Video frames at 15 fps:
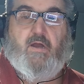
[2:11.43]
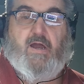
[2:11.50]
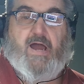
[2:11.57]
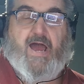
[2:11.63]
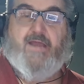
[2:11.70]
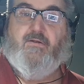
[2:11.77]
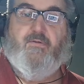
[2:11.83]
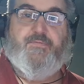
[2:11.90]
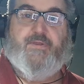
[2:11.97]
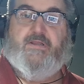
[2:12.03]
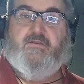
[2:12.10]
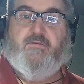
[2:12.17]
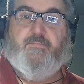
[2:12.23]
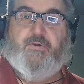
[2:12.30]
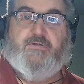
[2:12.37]
I don't
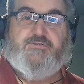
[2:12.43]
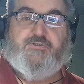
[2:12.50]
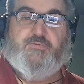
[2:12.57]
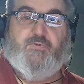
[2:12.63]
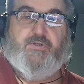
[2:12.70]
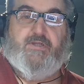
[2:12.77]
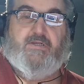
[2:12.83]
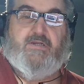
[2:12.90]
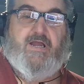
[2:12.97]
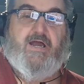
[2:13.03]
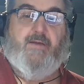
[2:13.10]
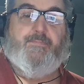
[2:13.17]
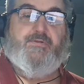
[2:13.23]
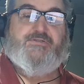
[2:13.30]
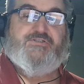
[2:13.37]
think the person really
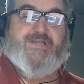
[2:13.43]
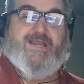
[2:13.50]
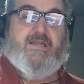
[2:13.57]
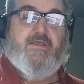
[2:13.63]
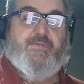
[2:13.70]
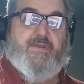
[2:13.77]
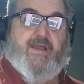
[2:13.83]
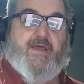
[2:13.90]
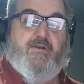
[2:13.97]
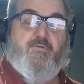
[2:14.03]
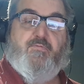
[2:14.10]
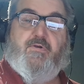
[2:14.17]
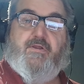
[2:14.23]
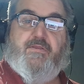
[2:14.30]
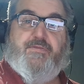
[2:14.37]
accomplished anything. I don't
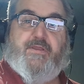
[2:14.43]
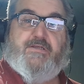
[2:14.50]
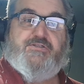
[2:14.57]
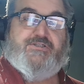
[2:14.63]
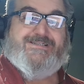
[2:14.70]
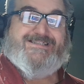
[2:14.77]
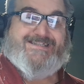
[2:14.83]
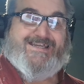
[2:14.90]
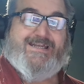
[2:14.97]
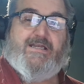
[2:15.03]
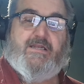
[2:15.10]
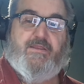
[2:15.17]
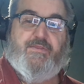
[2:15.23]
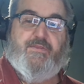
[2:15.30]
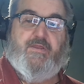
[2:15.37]
really think she did
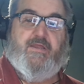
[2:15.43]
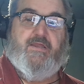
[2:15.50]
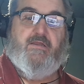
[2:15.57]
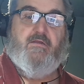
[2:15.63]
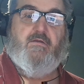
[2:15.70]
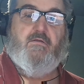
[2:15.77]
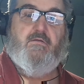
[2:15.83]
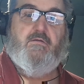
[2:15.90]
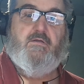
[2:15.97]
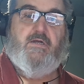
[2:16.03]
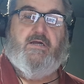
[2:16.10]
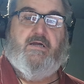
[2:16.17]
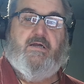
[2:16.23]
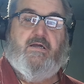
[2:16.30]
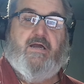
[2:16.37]
anything.
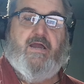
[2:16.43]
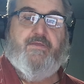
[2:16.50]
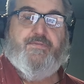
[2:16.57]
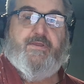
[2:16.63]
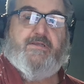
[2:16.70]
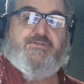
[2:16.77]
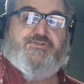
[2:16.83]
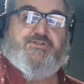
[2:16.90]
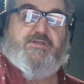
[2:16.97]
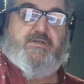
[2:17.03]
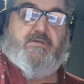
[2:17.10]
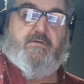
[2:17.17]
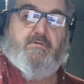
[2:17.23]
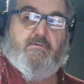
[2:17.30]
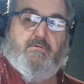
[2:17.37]
Uh, I think
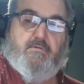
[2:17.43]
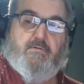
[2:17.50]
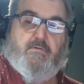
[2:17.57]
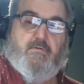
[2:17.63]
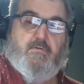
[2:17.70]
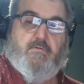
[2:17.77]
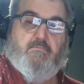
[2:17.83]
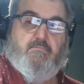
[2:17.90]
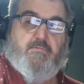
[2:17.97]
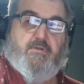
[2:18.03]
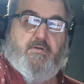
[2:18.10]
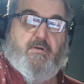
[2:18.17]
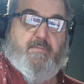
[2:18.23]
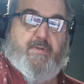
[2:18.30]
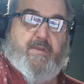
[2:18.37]
she, you
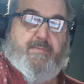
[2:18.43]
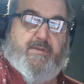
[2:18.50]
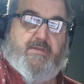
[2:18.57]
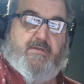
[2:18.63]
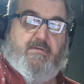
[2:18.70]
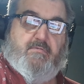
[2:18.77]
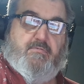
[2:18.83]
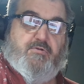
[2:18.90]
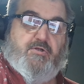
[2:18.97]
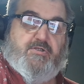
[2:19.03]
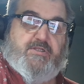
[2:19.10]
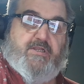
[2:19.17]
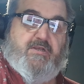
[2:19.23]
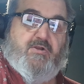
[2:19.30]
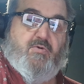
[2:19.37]
know, maybe looked
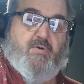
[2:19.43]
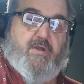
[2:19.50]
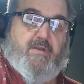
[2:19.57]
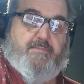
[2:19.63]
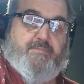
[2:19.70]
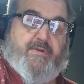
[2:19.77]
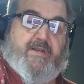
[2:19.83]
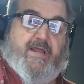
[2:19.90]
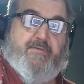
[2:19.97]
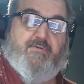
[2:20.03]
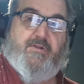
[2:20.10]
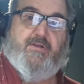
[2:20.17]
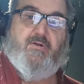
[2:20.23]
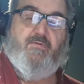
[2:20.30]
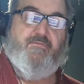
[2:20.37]
into it, but I
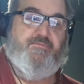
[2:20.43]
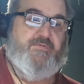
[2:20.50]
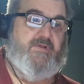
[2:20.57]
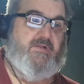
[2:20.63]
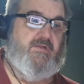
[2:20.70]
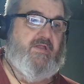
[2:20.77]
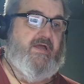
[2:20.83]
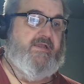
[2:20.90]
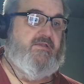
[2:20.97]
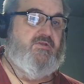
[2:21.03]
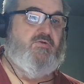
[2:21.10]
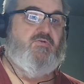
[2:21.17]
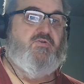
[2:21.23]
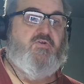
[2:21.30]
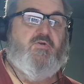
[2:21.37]
really don't feel like
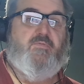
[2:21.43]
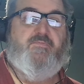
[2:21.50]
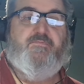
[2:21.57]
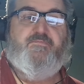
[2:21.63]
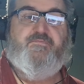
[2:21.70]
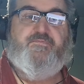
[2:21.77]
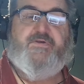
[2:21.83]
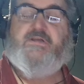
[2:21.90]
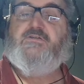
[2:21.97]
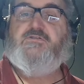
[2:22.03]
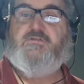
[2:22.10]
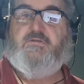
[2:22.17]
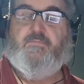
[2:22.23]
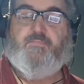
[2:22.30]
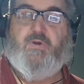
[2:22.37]
YouTube
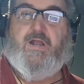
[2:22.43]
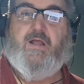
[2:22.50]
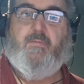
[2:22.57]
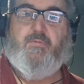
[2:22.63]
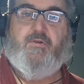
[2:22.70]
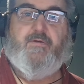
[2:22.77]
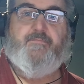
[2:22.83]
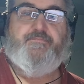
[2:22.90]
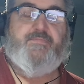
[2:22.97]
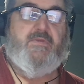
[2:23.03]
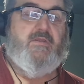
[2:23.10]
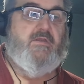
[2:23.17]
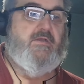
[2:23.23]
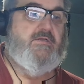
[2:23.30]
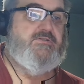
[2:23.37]
fixed the problem.
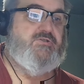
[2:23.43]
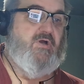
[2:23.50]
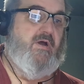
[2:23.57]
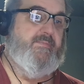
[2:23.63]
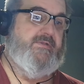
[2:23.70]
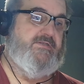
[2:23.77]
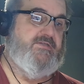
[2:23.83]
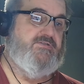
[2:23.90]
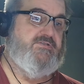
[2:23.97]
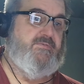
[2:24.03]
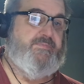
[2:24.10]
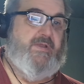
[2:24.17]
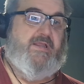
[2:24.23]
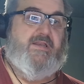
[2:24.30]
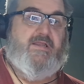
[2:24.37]
So I'm
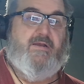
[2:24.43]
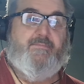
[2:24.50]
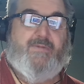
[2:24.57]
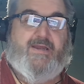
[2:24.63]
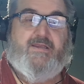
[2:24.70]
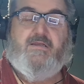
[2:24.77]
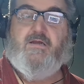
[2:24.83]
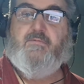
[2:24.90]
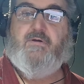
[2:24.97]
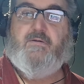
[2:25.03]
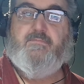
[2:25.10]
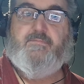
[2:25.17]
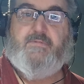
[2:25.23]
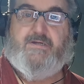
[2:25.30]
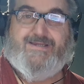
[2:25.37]
anticipating it might come
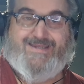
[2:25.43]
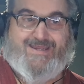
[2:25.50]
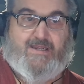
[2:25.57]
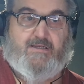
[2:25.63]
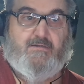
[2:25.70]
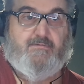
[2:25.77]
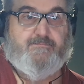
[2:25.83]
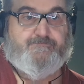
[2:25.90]
up again.